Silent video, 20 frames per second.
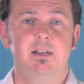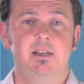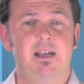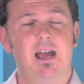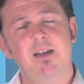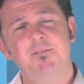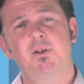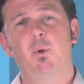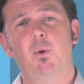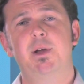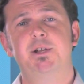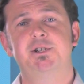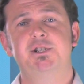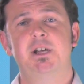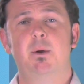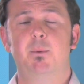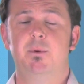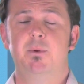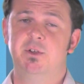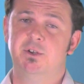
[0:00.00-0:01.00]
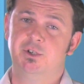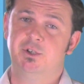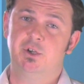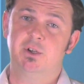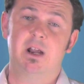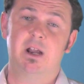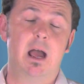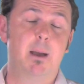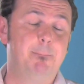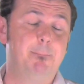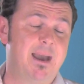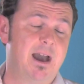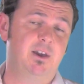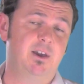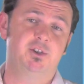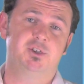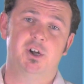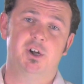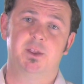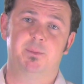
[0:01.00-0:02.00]
to have a quick chat with your tutor about
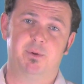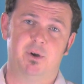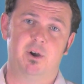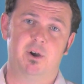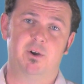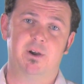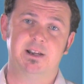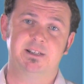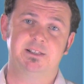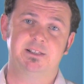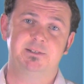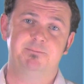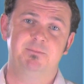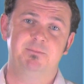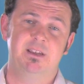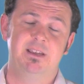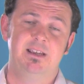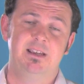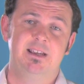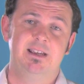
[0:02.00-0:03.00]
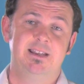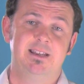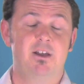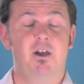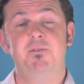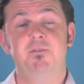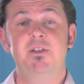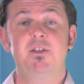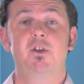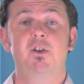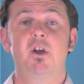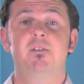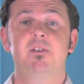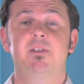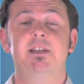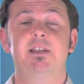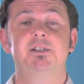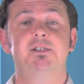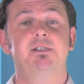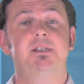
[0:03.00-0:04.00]
your child's progress. Now, if this
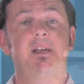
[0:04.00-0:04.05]
conversation